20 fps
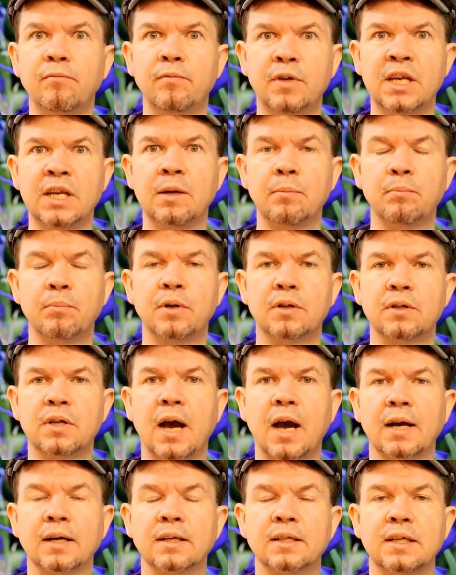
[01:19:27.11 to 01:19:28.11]
deep
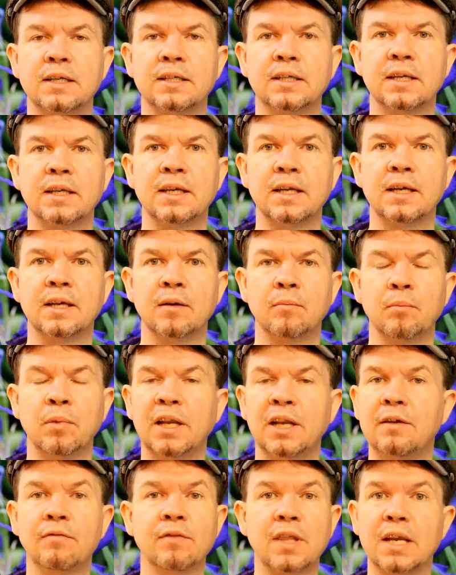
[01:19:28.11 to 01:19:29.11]
toxicity and a
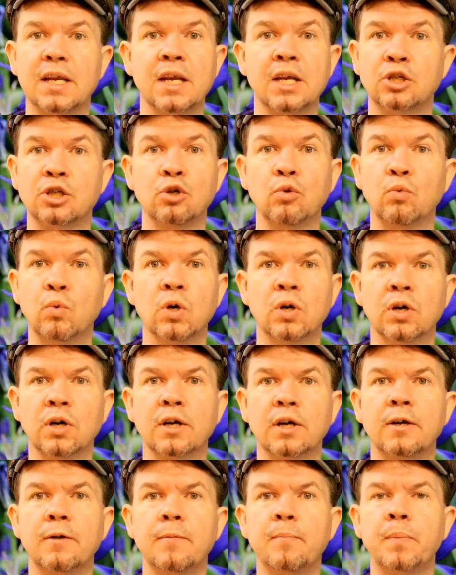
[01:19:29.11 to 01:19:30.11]
belief that doesn't
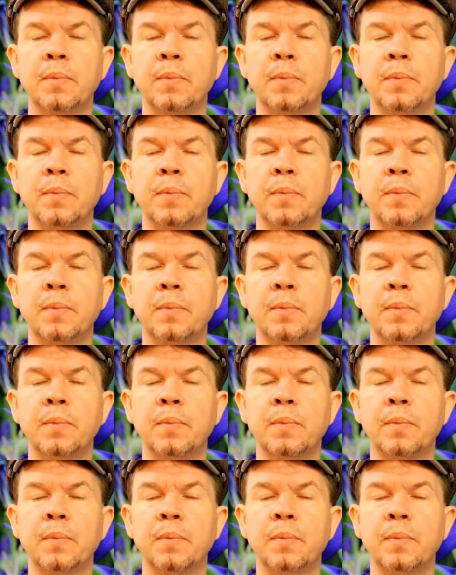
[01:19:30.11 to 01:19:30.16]
work.